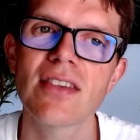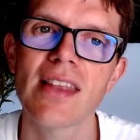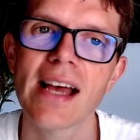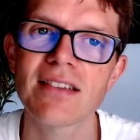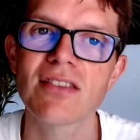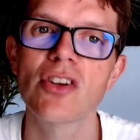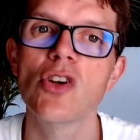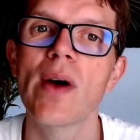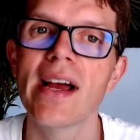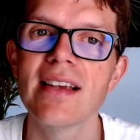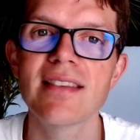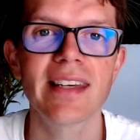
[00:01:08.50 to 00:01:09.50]
so that's two
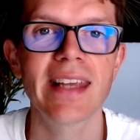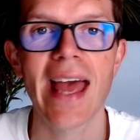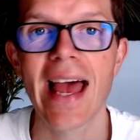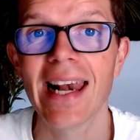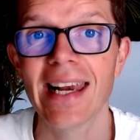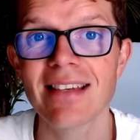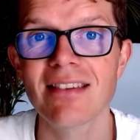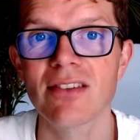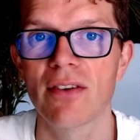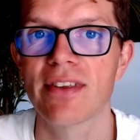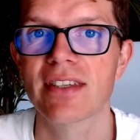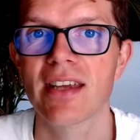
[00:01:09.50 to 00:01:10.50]
ways to get a list
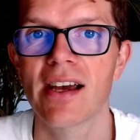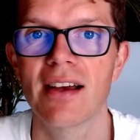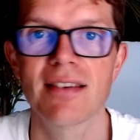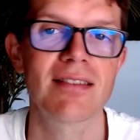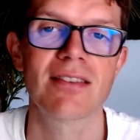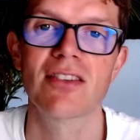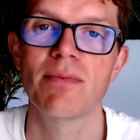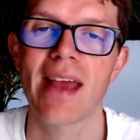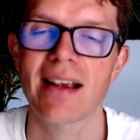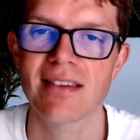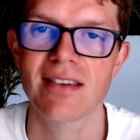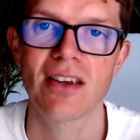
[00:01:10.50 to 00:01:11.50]
of the tasks to be
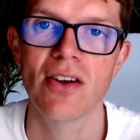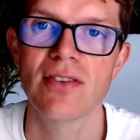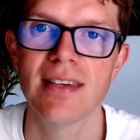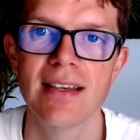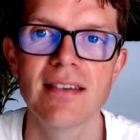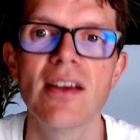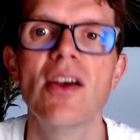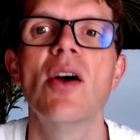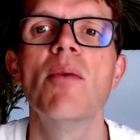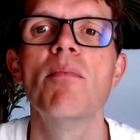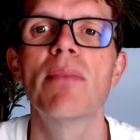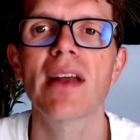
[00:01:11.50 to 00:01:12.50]
executed,
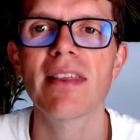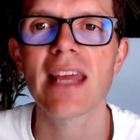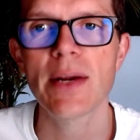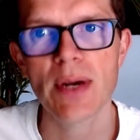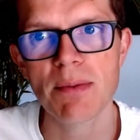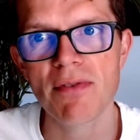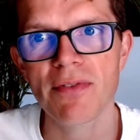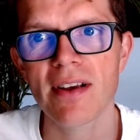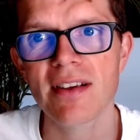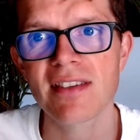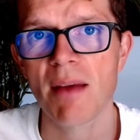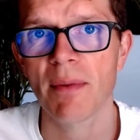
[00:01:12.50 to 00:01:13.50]
but I think we'd
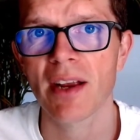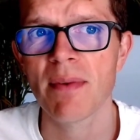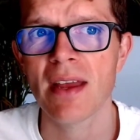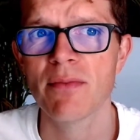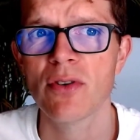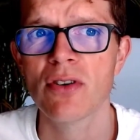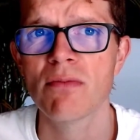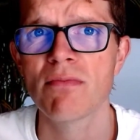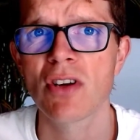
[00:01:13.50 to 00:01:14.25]
prefer something a bit more